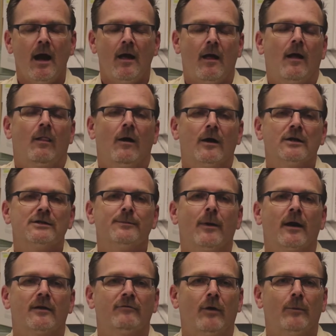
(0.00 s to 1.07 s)
A large
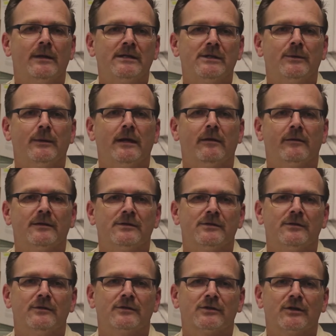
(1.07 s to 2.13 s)
part of what we do here in
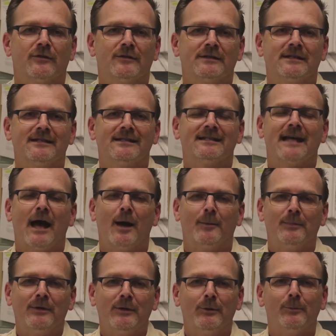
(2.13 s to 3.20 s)
student services is
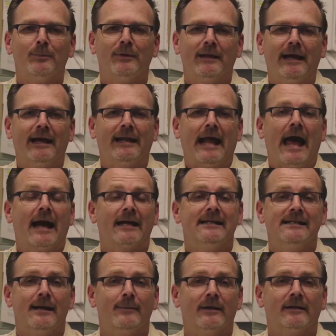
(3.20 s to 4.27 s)
help you plan
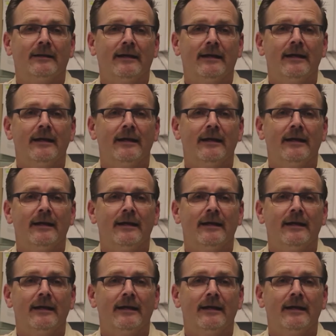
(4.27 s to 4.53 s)
academically.